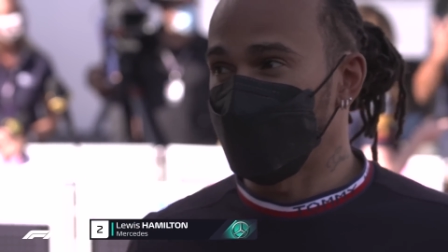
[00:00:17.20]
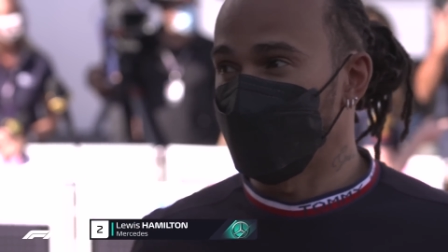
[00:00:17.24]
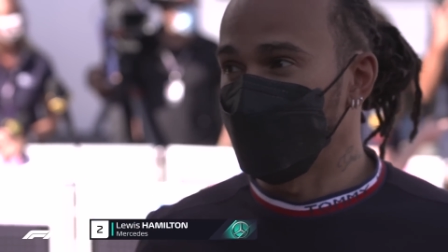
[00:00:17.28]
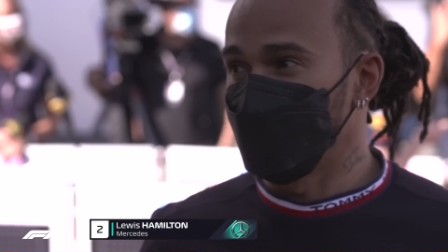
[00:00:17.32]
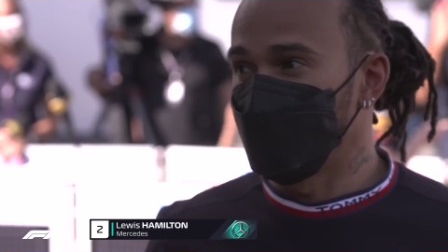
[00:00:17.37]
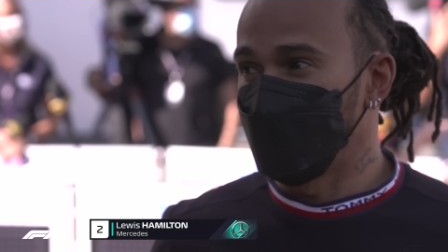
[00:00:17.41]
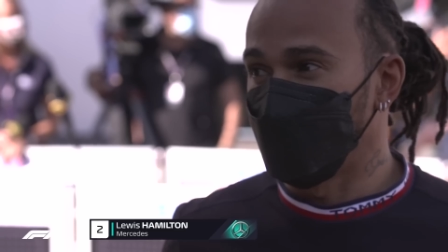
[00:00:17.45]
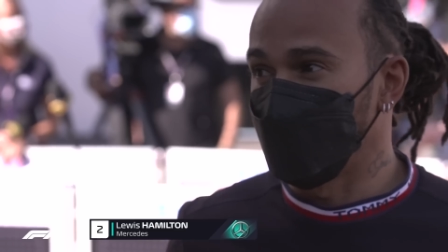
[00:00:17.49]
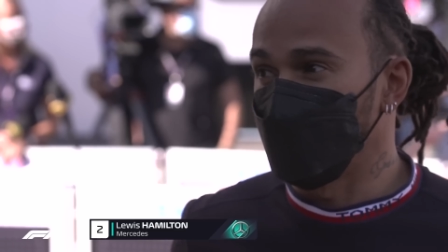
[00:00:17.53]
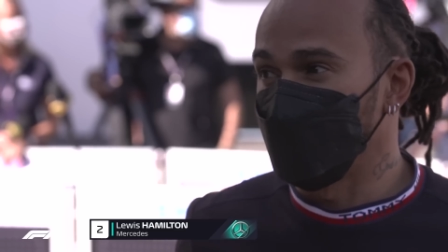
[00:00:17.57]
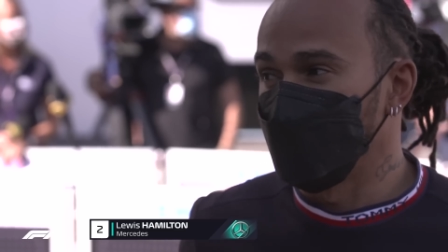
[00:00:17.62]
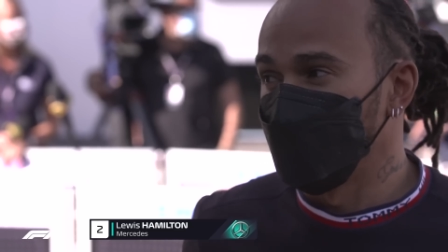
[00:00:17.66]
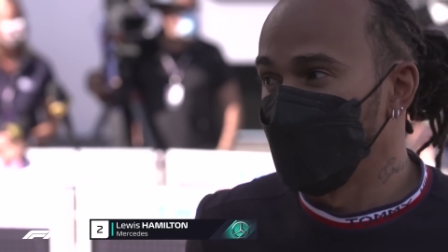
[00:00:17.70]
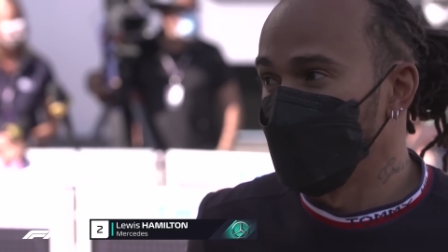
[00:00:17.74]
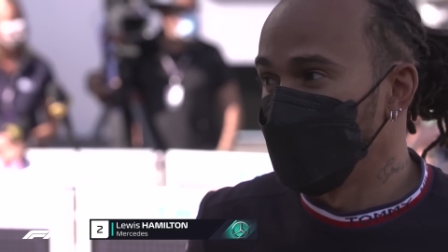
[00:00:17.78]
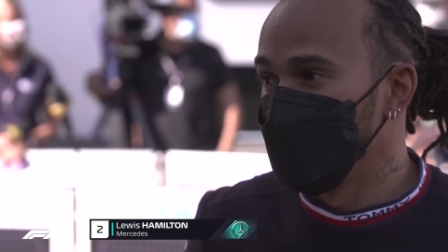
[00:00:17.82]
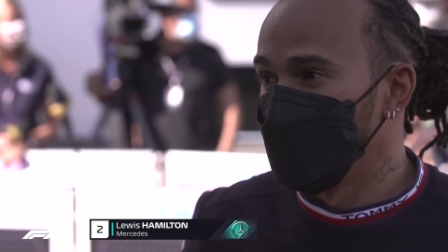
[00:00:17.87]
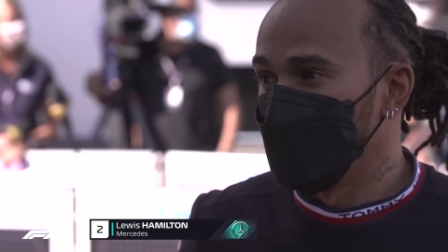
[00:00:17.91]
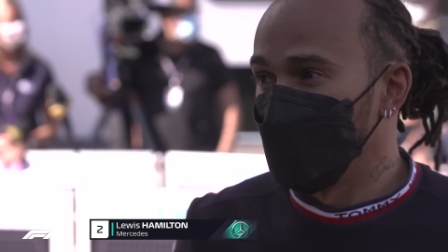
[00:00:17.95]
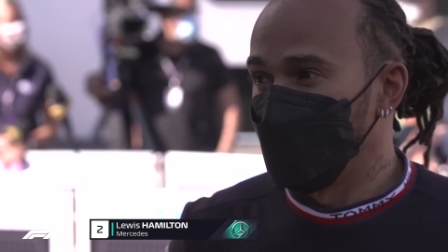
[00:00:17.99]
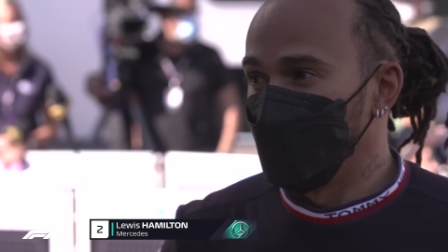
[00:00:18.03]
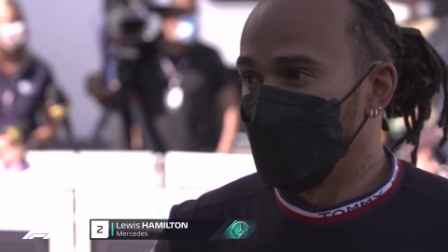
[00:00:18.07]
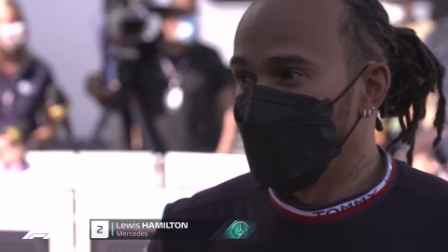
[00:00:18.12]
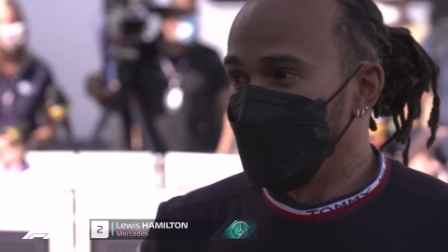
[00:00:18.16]
it, but
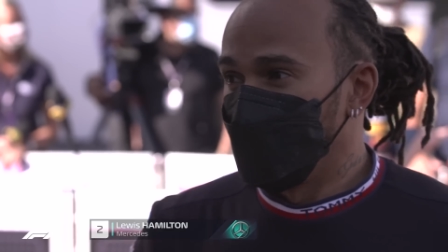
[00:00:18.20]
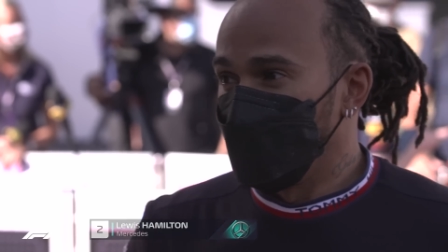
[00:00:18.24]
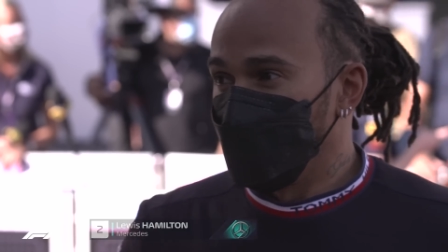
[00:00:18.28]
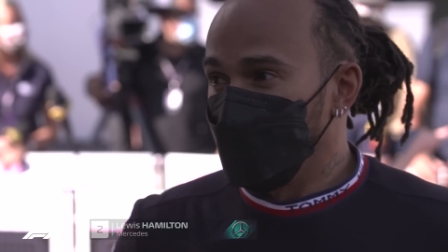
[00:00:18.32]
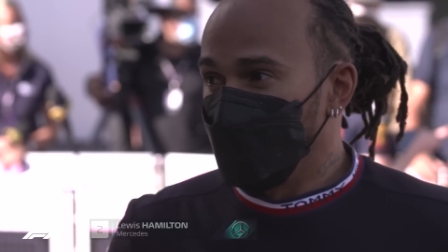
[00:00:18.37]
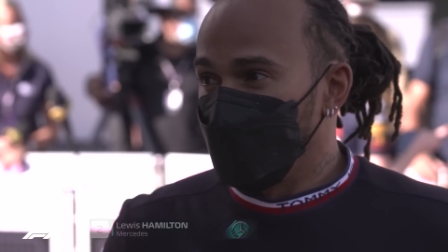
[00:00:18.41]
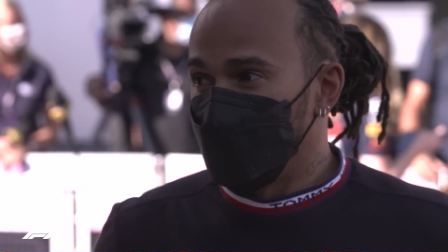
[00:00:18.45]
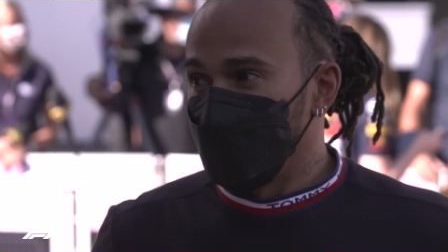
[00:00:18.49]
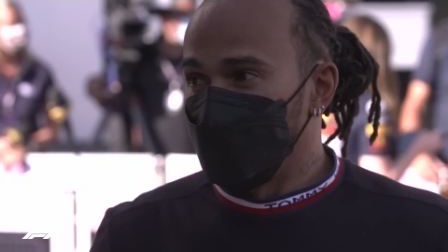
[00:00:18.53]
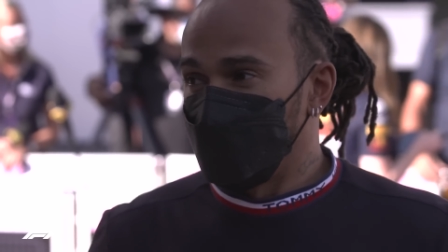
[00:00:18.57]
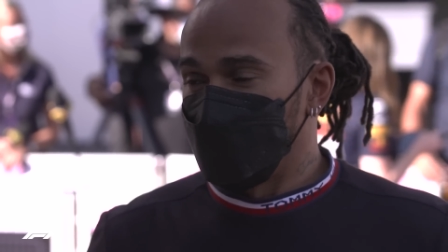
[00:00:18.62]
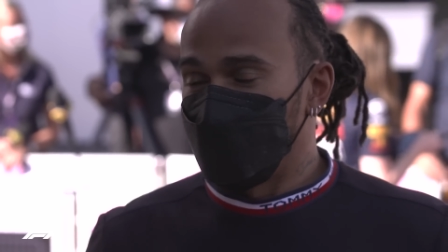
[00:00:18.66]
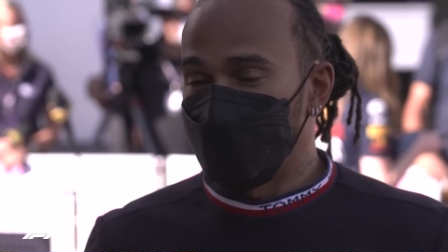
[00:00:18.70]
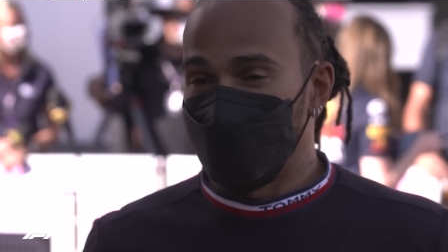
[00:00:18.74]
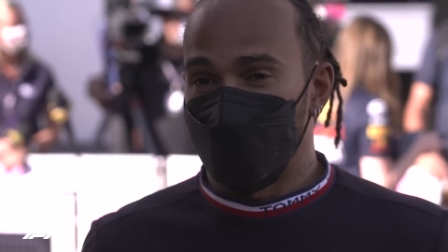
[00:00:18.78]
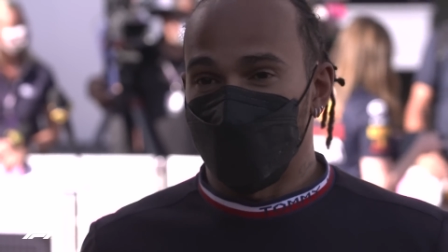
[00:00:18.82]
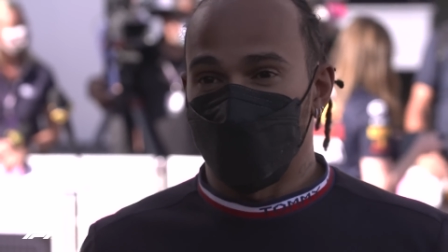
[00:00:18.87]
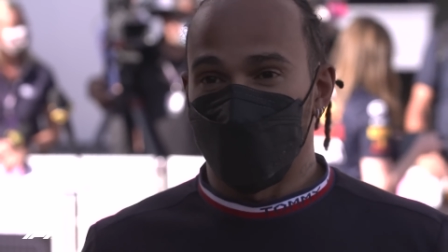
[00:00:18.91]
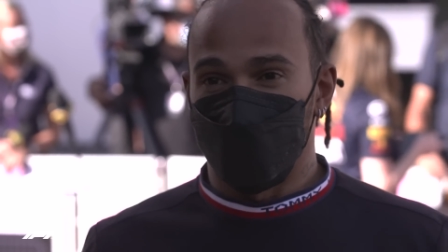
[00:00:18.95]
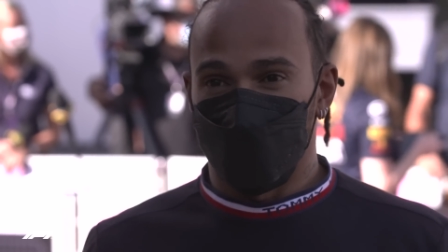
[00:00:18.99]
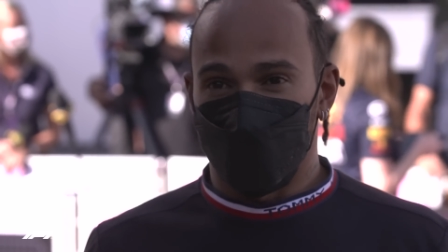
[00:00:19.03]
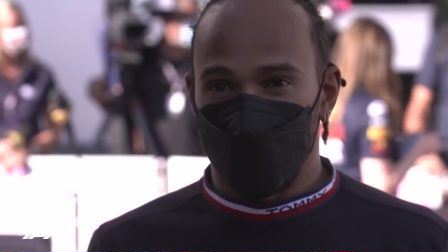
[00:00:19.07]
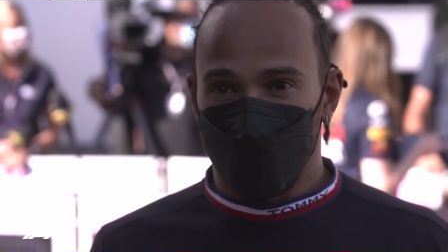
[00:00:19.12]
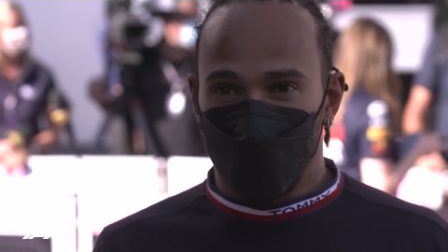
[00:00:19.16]
that
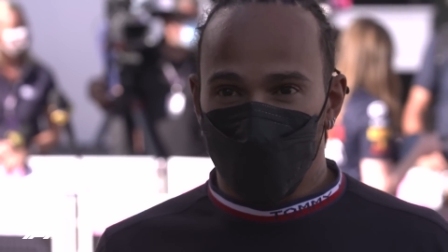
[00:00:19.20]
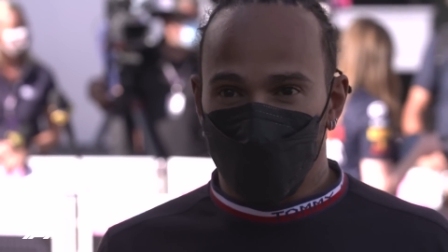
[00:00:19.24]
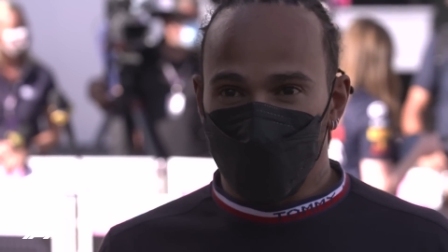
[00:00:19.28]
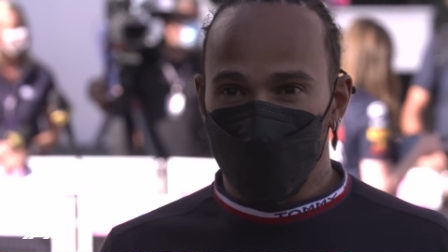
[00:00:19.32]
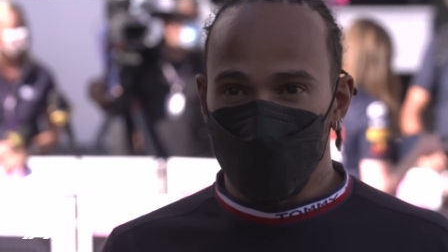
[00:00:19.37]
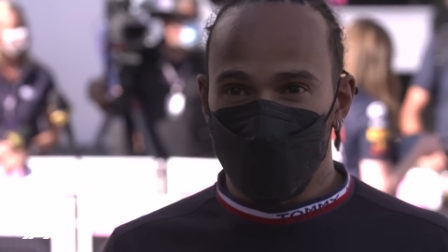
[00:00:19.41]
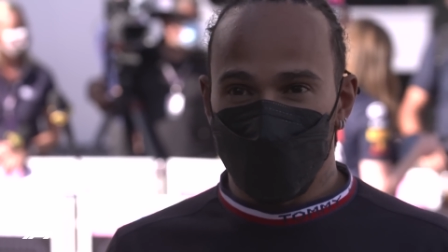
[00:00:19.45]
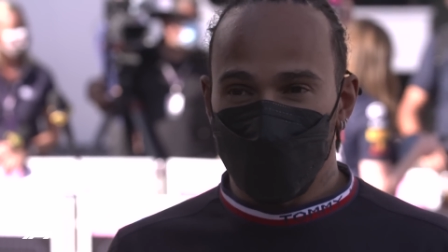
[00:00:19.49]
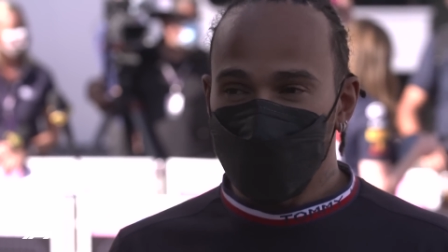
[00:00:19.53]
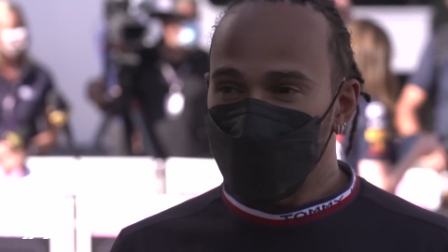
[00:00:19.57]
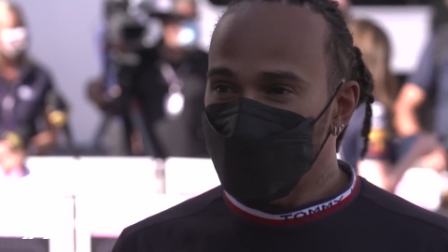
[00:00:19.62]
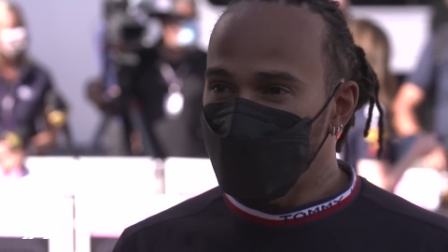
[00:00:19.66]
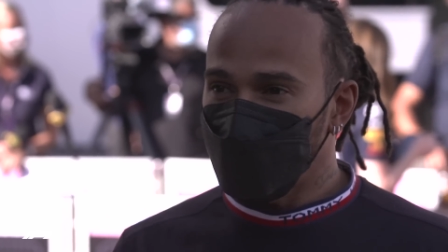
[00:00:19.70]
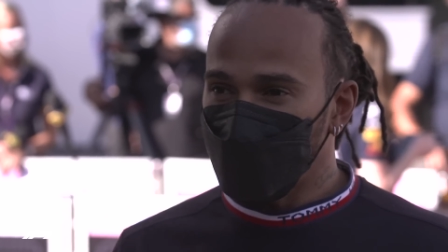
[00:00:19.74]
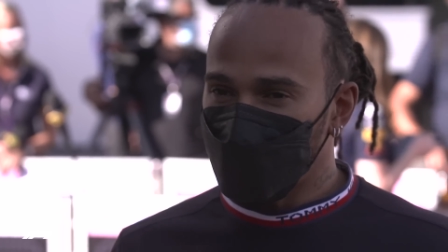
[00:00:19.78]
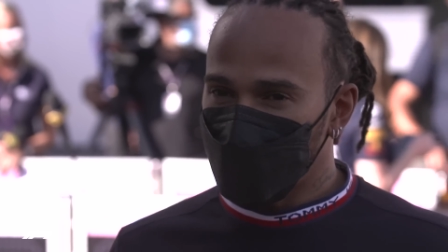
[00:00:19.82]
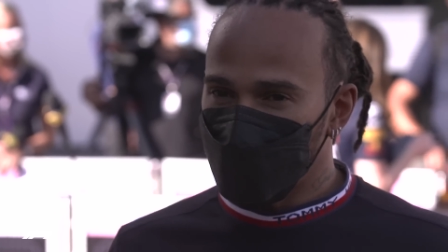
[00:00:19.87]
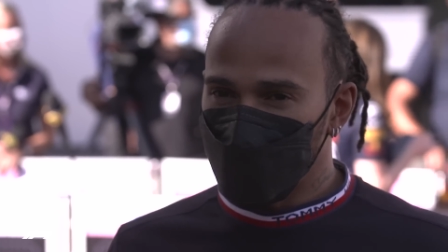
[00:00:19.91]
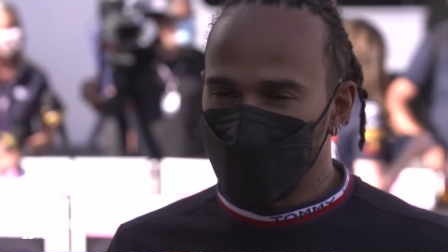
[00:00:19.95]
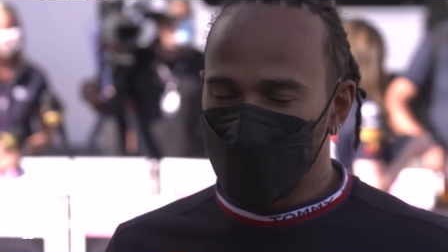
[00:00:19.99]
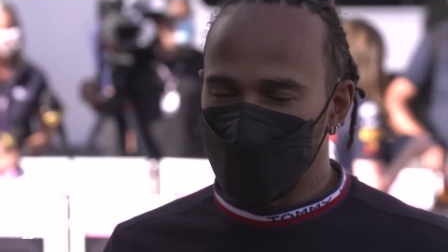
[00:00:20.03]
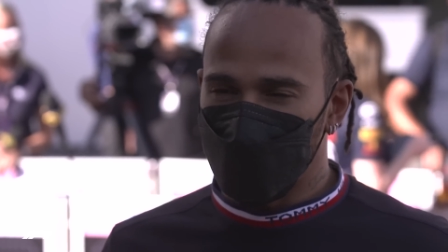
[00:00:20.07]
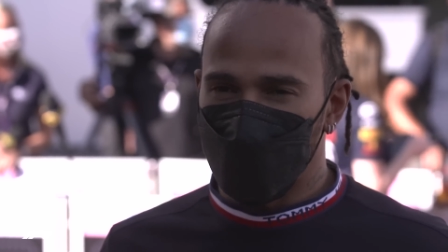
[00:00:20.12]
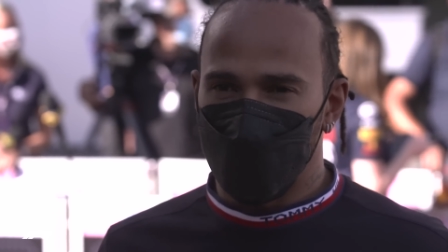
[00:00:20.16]
was honestly not
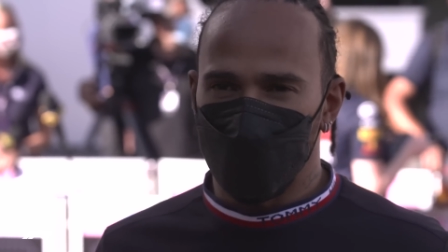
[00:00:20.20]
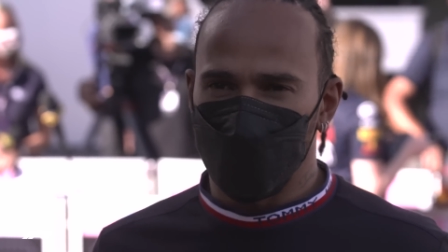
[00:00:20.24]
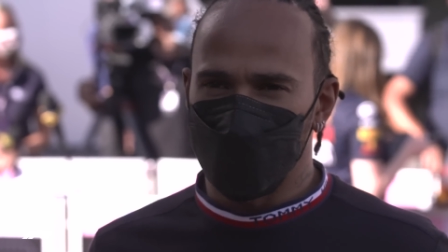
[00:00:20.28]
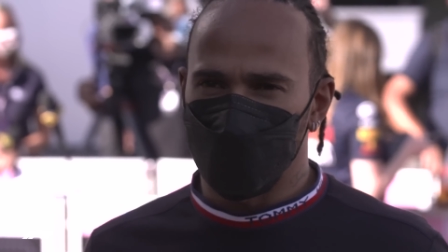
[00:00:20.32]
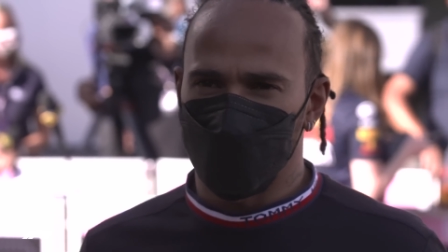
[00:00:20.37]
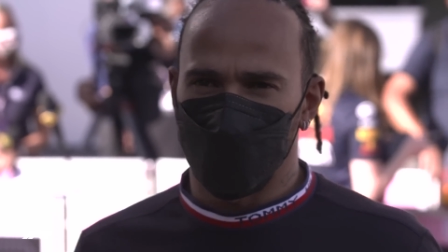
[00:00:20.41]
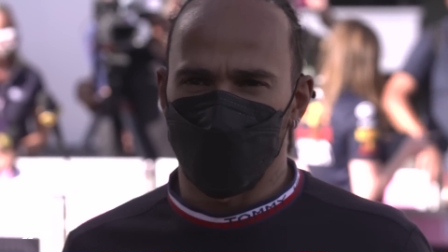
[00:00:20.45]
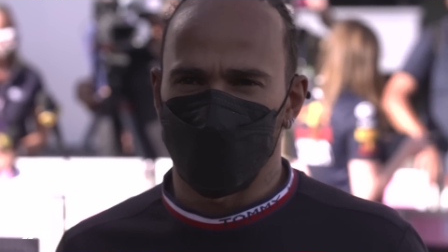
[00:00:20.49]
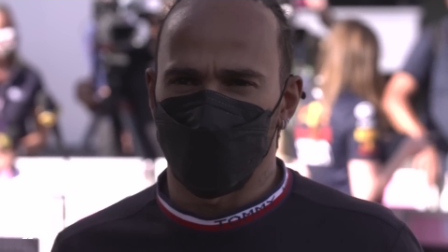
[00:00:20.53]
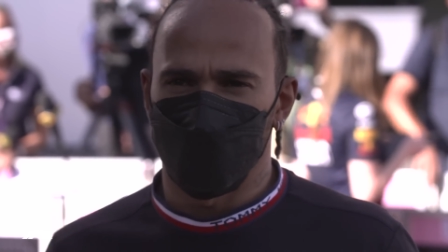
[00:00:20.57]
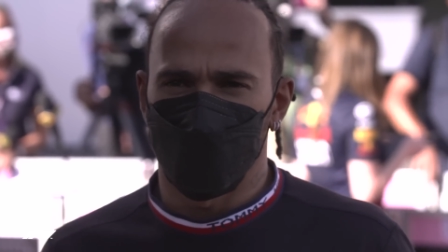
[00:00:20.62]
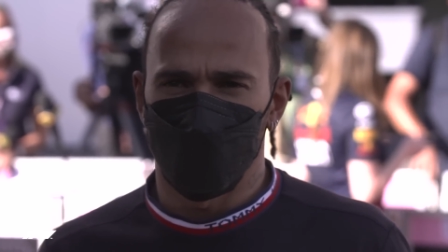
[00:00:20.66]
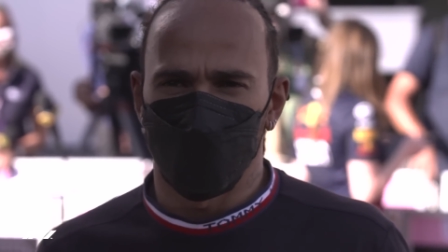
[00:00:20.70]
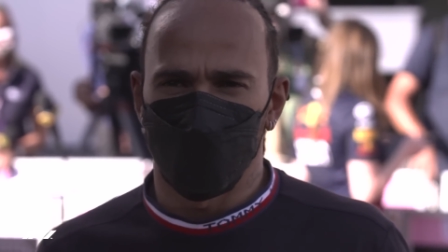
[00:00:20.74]
on the cards for us at